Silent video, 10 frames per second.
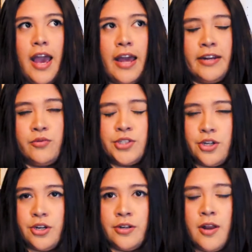and in
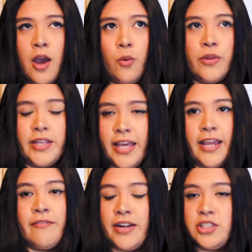return, when the
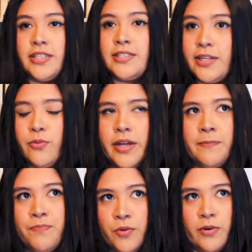king eventually did
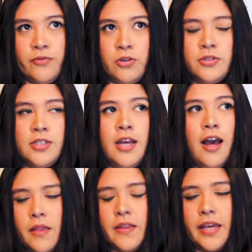win the revolt,
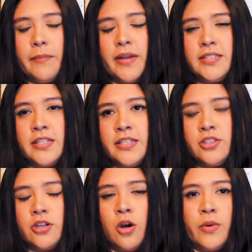the king basically
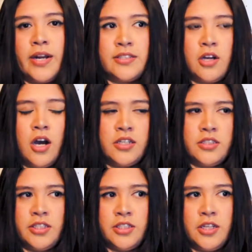took Owen as a
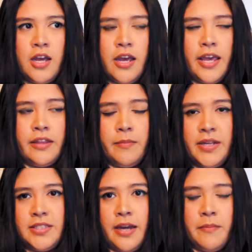hostage in the
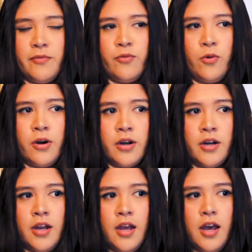meantime before
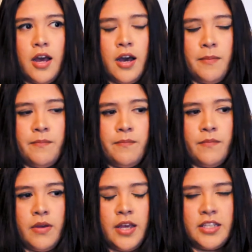um,
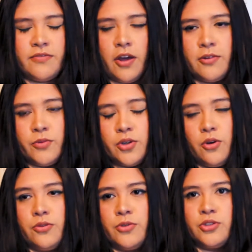his father would
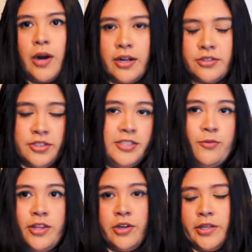go through a trial to see
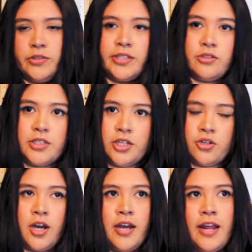whether he was guilty or
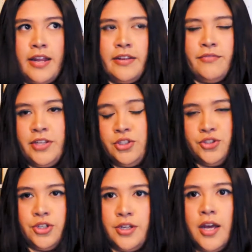not and if he
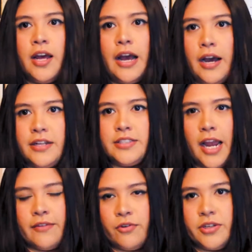should uh,
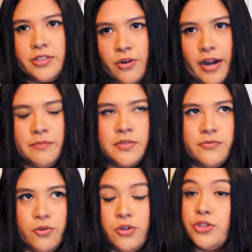die for his crimes
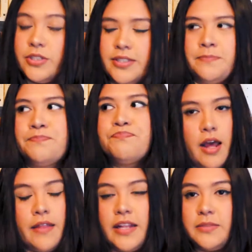for treason.
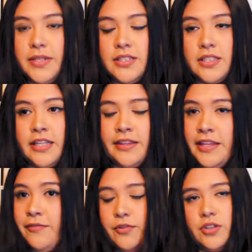And that's basically
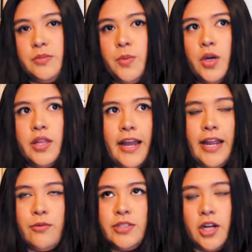the first book. I
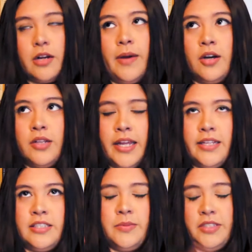can't really talk about like
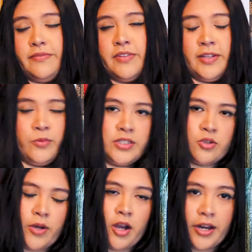specifically what's
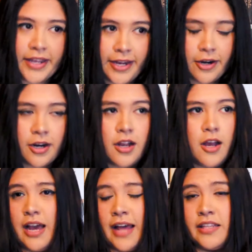going on here.
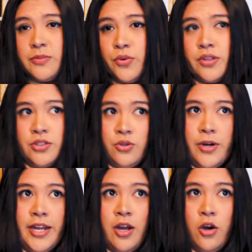At this point in the
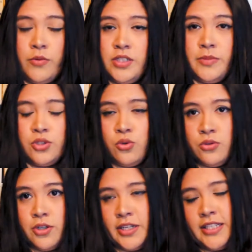story, Owen's much
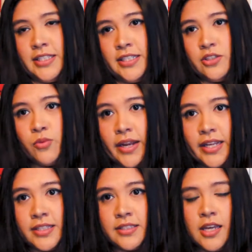older. He's in his
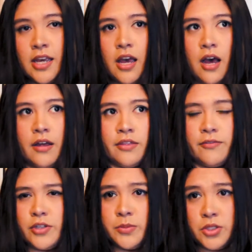20s. Uh, the
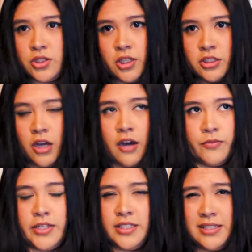first book starts off
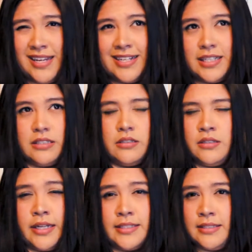when he's like
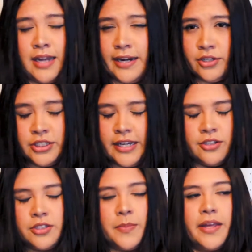like 9 or 10
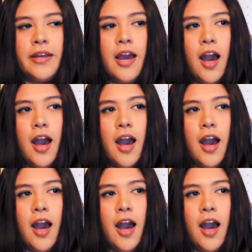or something.